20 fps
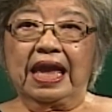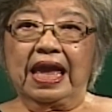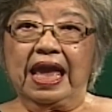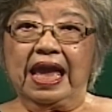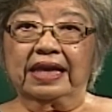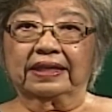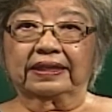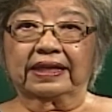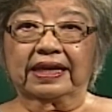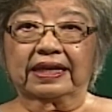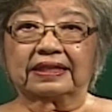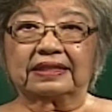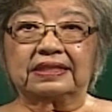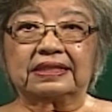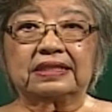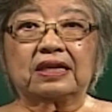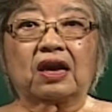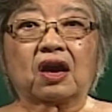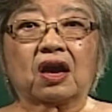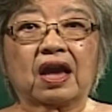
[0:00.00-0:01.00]
and has
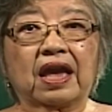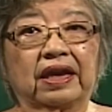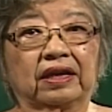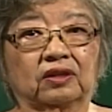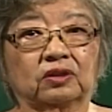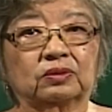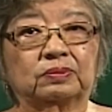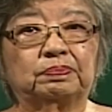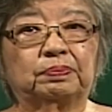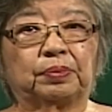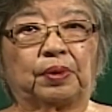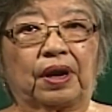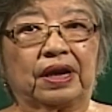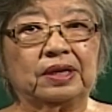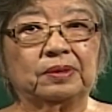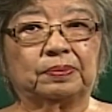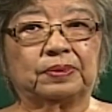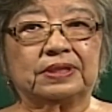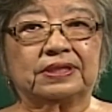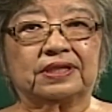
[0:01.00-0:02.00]
held prior
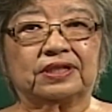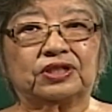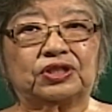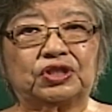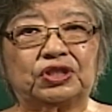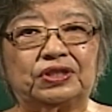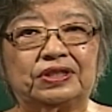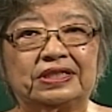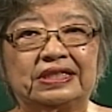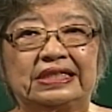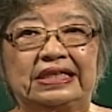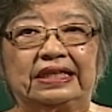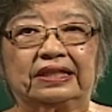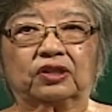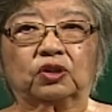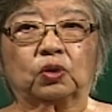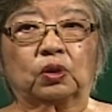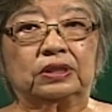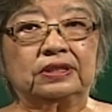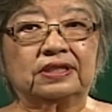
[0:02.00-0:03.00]
positions in
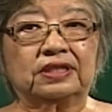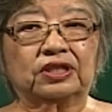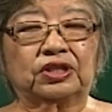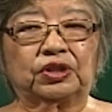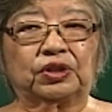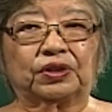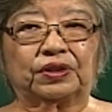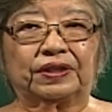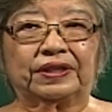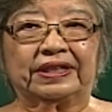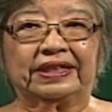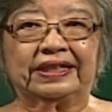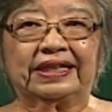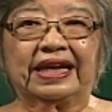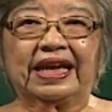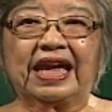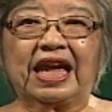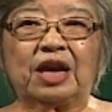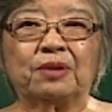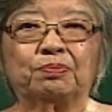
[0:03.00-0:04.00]
court security
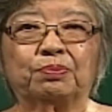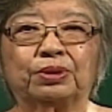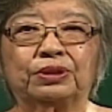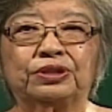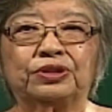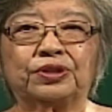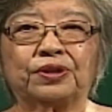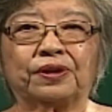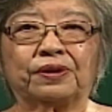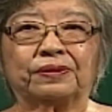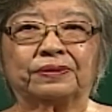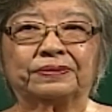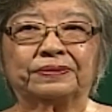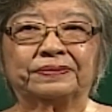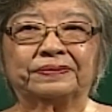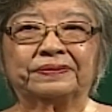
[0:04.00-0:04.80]
and patrol.